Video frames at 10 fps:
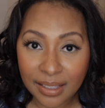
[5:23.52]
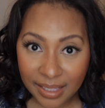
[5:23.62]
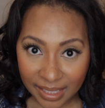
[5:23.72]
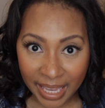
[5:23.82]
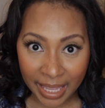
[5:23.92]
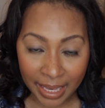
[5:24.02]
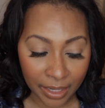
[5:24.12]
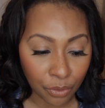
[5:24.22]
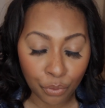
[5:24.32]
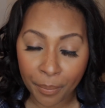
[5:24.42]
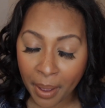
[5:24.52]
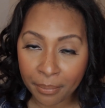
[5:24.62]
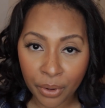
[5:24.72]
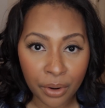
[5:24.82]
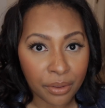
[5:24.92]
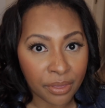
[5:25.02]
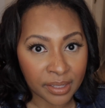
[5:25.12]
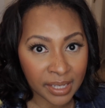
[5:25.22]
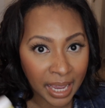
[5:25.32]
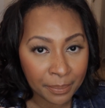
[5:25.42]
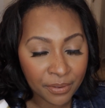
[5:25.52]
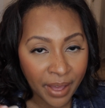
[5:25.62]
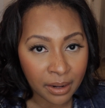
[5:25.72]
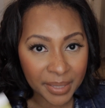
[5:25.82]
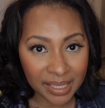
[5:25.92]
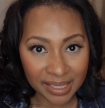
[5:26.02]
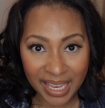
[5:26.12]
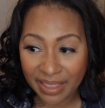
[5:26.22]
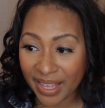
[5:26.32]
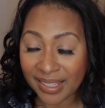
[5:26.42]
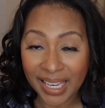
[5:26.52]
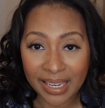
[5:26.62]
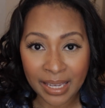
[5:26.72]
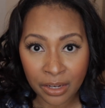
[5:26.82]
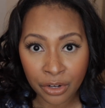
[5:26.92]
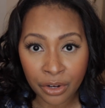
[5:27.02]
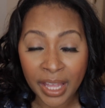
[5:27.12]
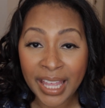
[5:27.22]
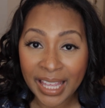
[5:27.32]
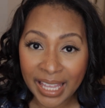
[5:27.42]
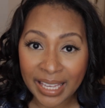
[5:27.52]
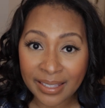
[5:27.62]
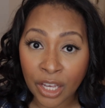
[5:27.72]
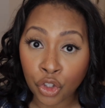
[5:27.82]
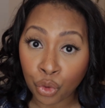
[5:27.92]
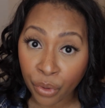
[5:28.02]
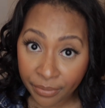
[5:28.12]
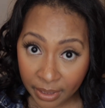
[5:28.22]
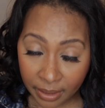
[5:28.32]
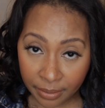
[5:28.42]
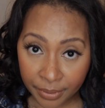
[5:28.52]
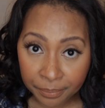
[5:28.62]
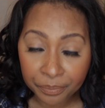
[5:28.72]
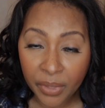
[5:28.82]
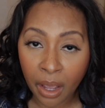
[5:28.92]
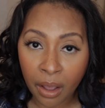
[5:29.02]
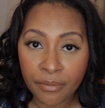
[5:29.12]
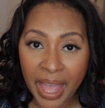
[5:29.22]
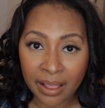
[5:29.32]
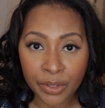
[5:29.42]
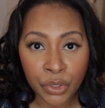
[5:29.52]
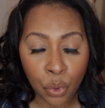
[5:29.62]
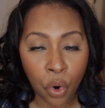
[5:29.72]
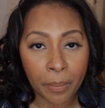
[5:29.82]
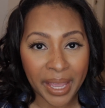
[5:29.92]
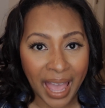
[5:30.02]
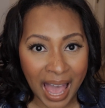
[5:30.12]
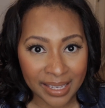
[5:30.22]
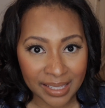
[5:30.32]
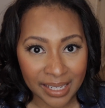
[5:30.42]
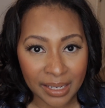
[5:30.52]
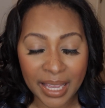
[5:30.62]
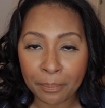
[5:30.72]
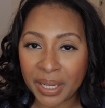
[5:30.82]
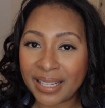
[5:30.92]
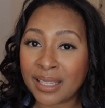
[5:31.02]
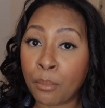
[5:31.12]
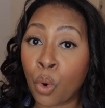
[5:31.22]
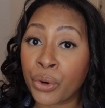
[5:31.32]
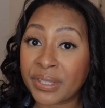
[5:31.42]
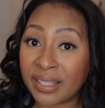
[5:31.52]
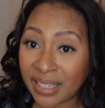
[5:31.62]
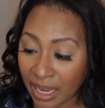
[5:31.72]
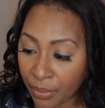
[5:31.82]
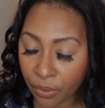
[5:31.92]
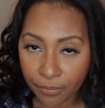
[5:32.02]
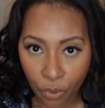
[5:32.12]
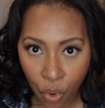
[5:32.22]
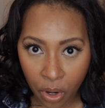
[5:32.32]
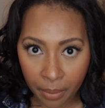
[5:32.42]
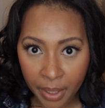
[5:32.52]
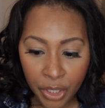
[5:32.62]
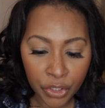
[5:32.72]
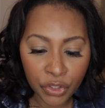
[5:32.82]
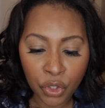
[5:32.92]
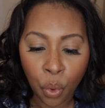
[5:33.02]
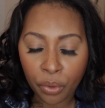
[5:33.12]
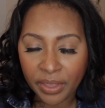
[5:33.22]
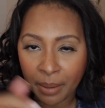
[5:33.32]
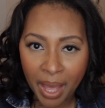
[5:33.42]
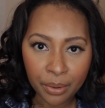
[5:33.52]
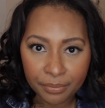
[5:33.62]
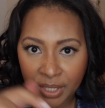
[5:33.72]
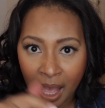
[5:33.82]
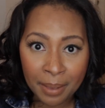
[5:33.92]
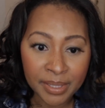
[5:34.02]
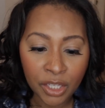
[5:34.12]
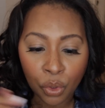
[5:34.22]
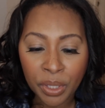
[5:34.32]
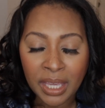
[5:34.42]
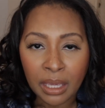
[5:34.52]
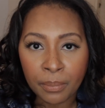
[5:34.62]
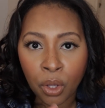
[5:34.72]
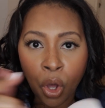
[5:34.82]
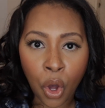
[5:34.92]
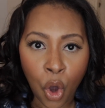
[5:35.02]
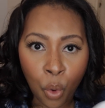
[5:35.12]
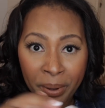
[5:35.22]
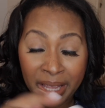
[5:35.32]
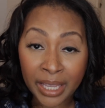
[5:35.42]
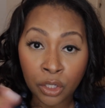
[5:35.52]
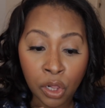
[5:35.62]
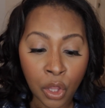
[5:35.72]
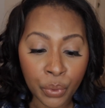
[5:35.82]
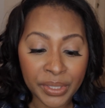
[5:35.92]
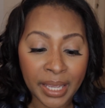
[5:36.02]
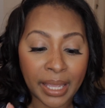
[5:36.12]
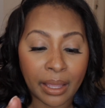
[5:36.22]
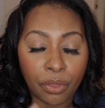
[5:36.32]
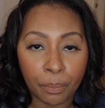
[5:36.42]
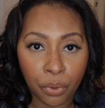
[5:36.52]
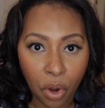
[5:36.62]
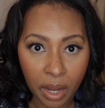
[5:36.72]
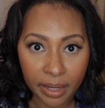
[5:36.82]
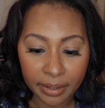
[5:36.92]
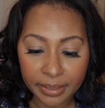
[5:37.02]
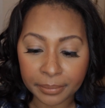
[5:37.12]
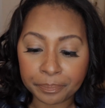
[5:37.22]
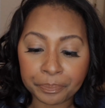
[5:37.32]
skin, remember the type of vitamin C that's in here is a derivative of L-ascorbic acid, but it's a more stable form. So the amount of times that you keep opening and closing the product